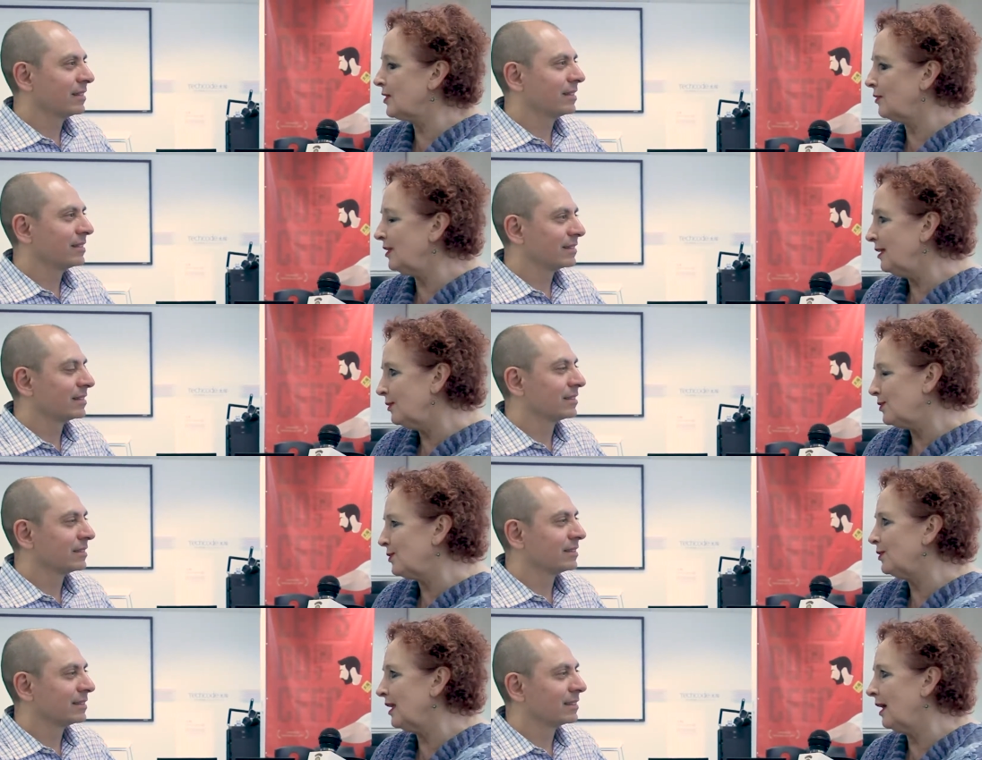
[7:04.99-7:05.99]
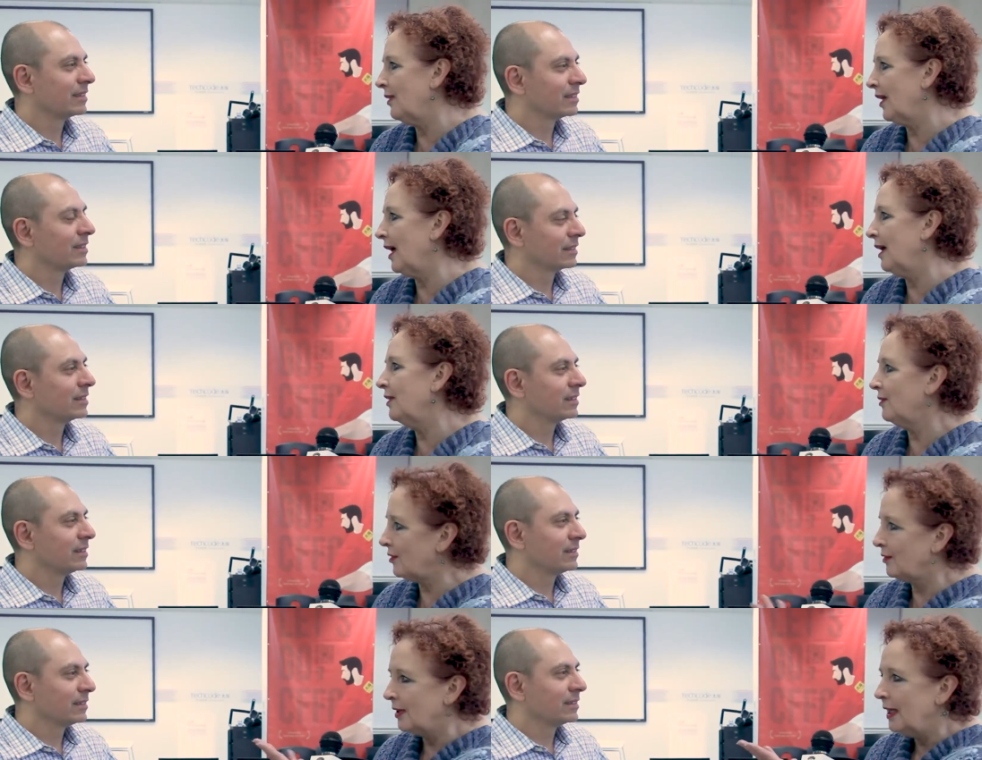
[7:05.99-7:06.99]
Speaker 1: So to hear a story like that and
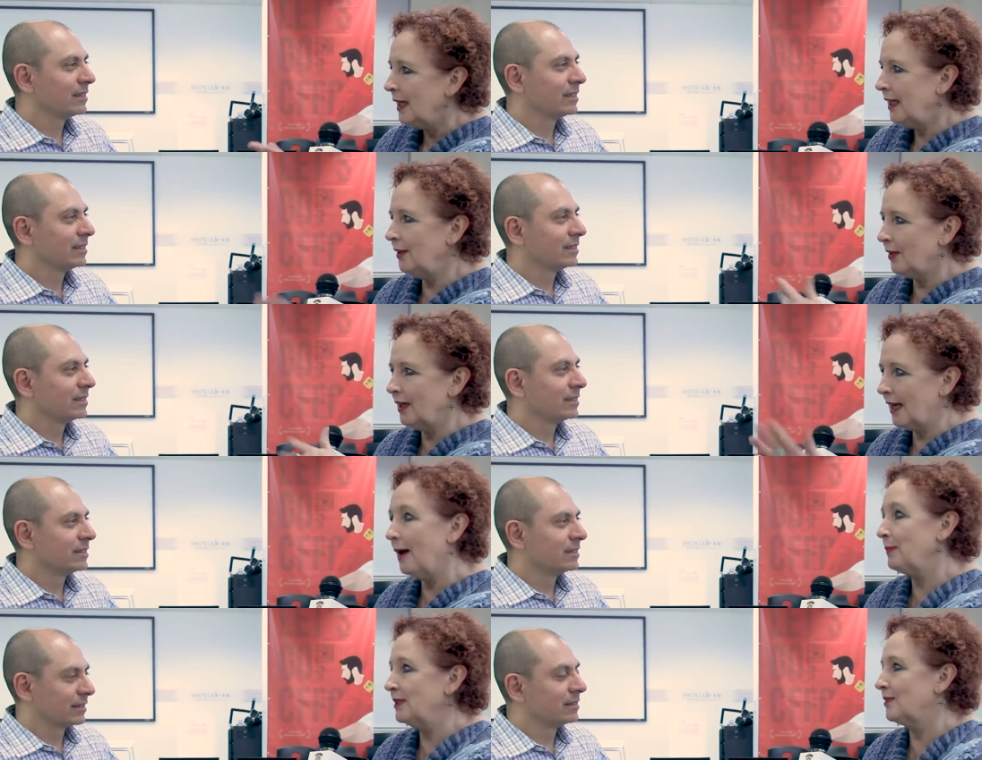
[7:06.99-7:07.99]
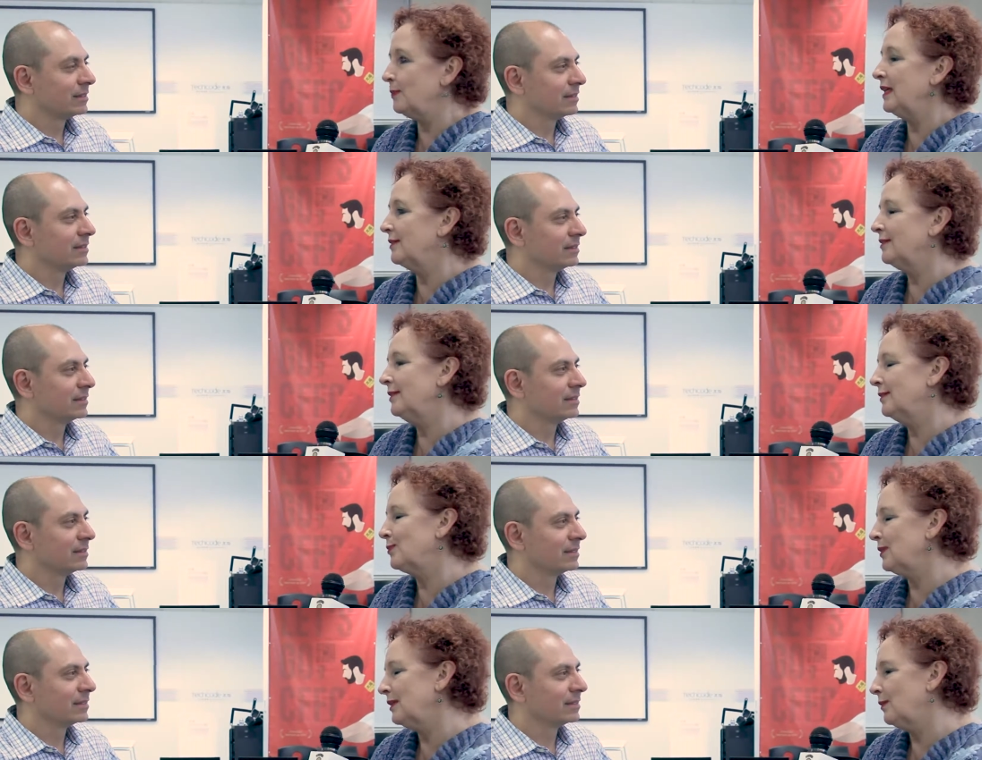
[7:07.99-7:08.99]
to hear that it happens a bit
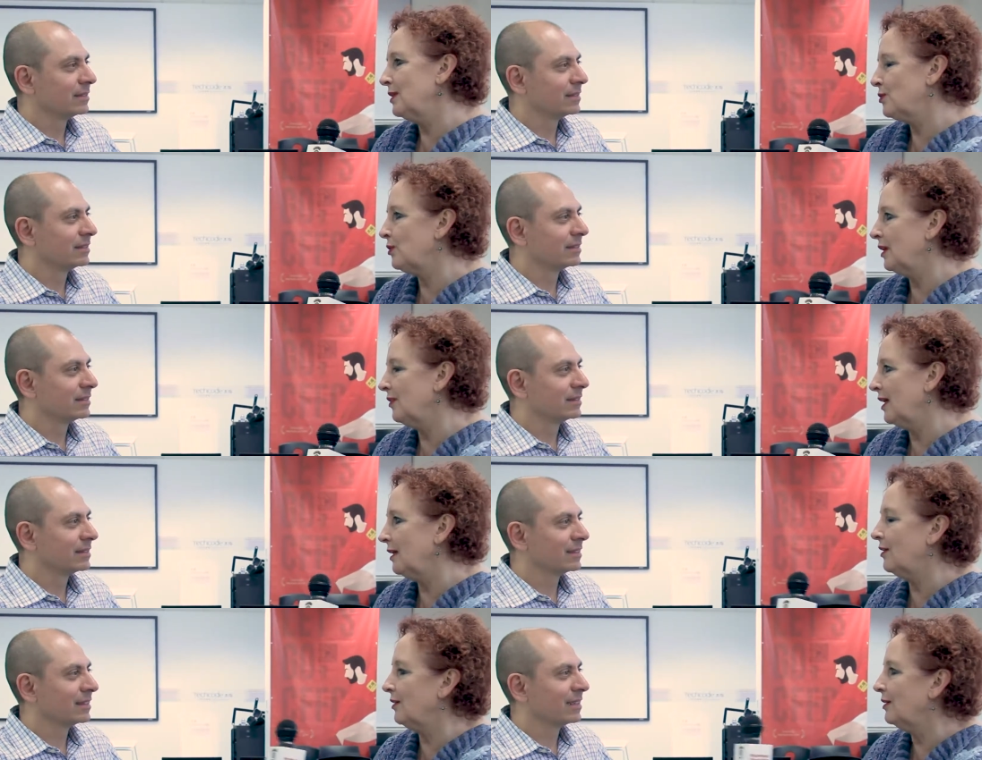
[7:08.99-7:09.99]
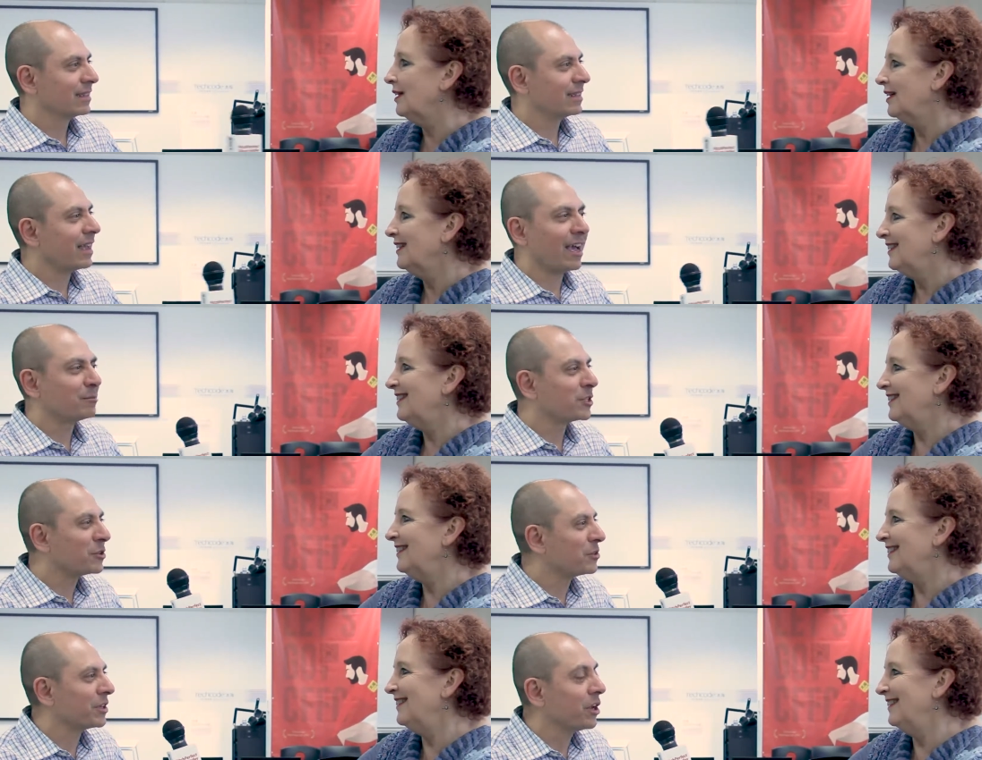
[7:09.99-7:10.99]
is really reassuring. Thank you.
Speaker 2: Yeah,
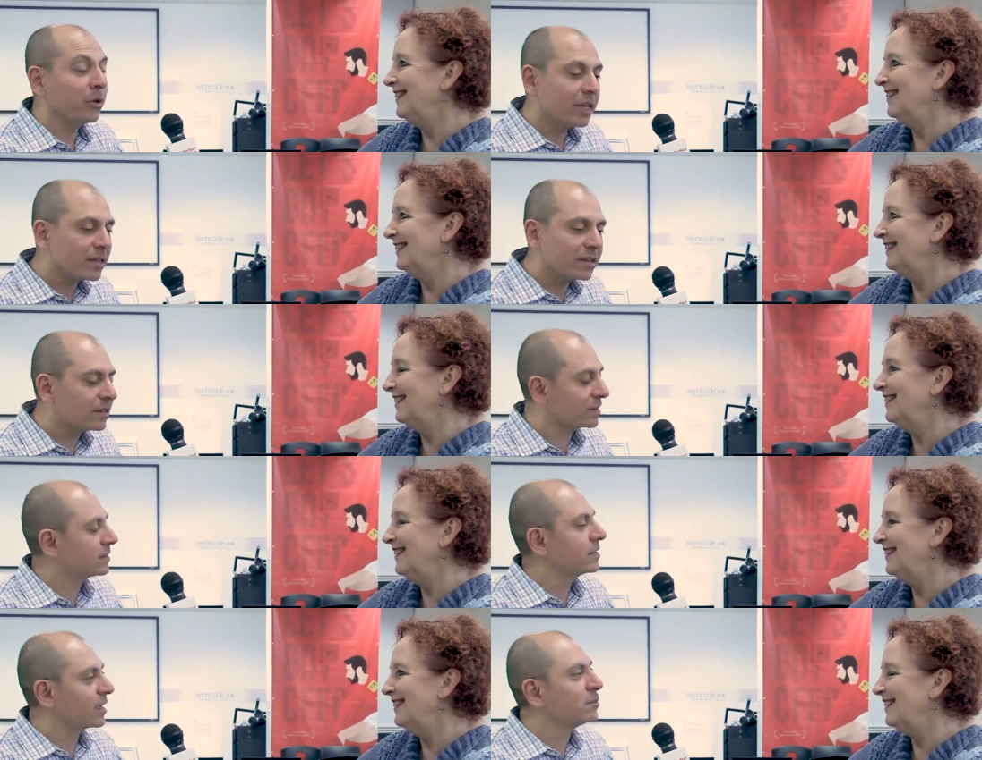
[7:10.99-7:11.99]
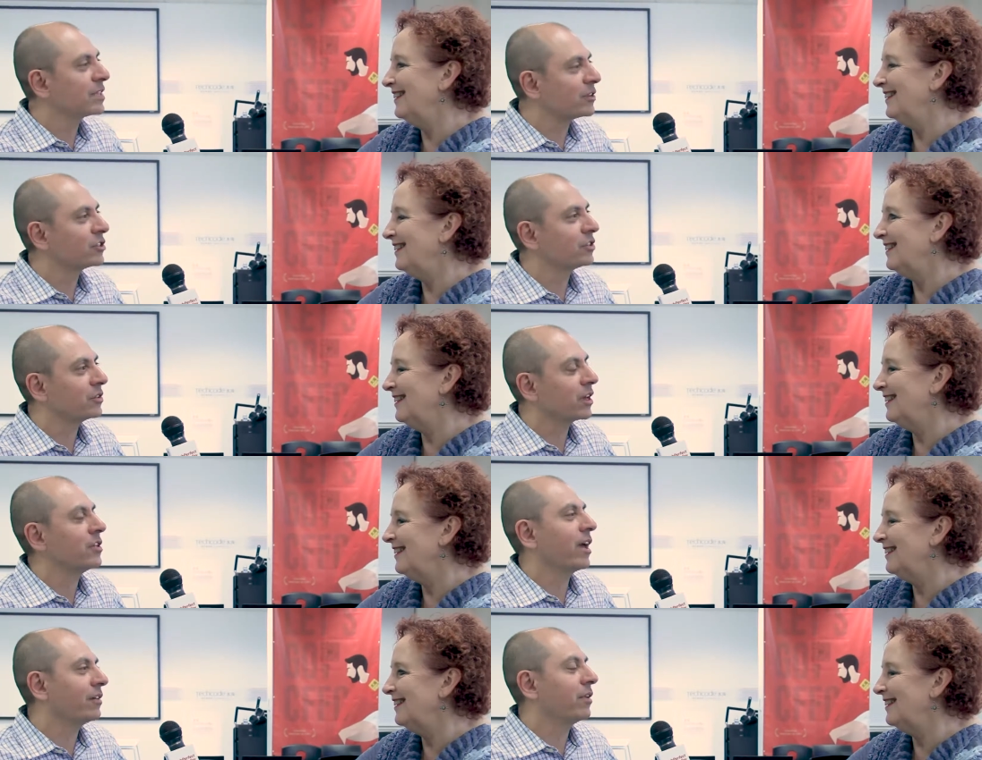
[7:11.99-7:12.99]
absolutely. No, it, it, it, comes down to
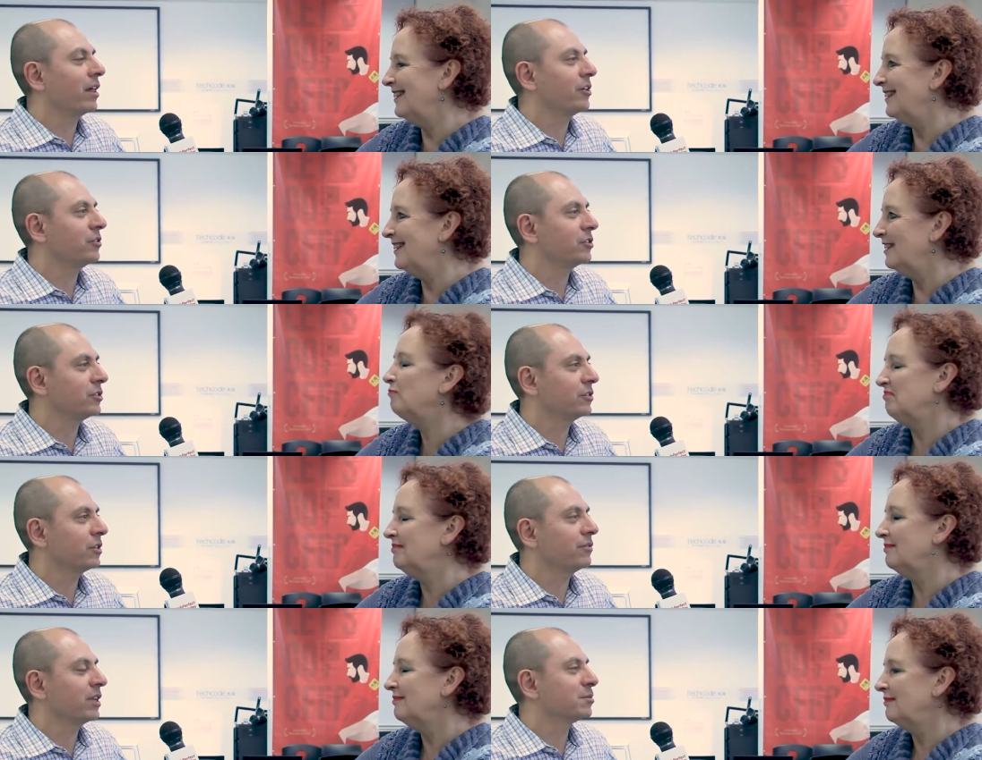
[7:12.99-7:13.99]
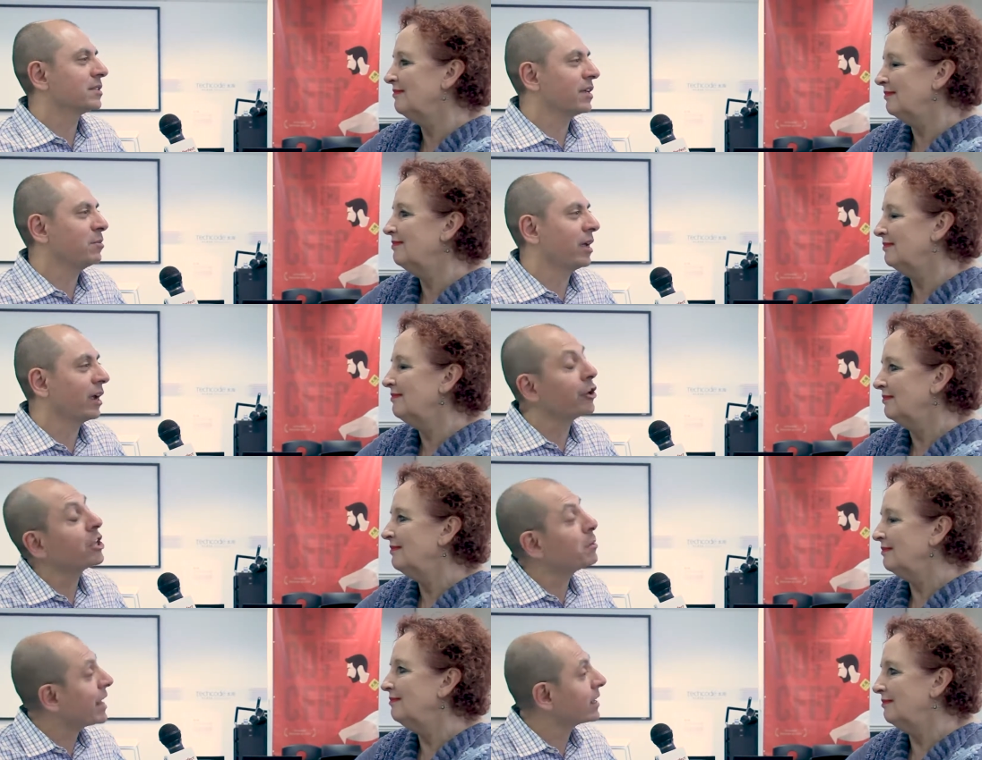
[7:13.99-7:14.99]
can you add value to the investments that you make? Are you
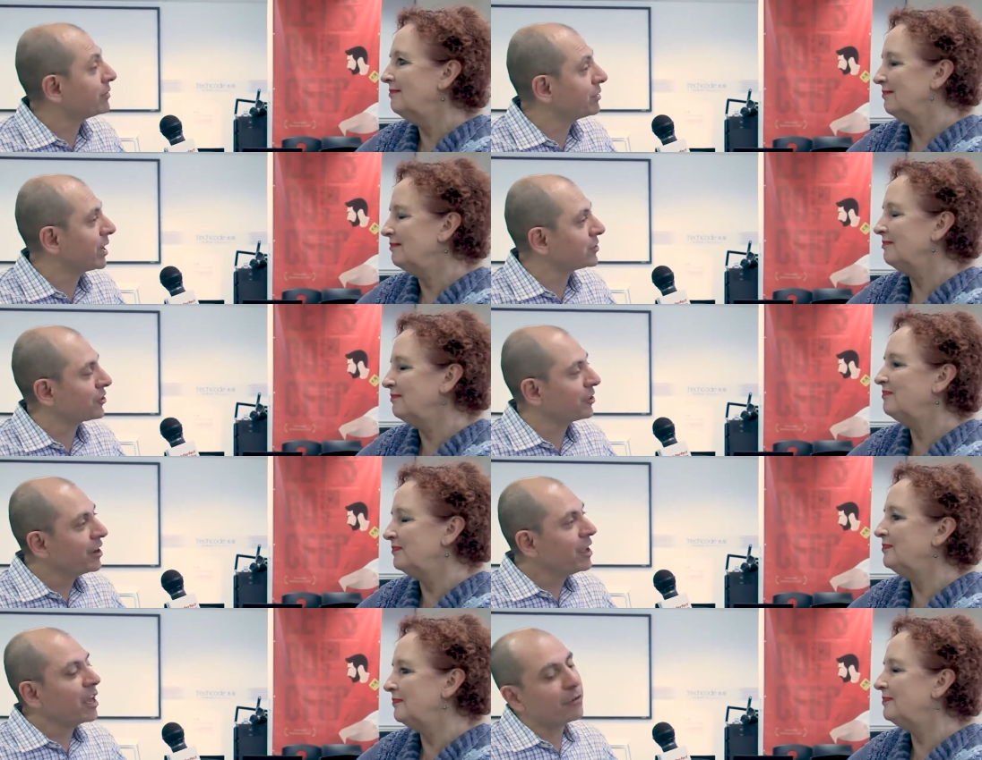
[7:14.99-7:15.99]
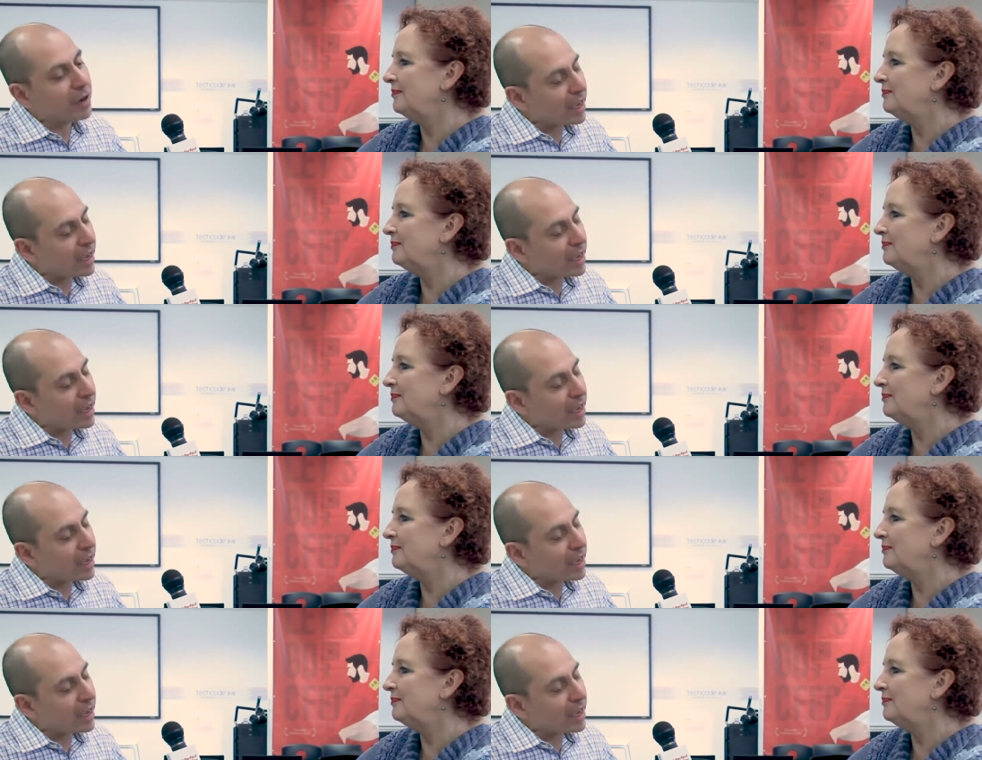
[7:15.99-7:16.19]
going to be an active investor? If you're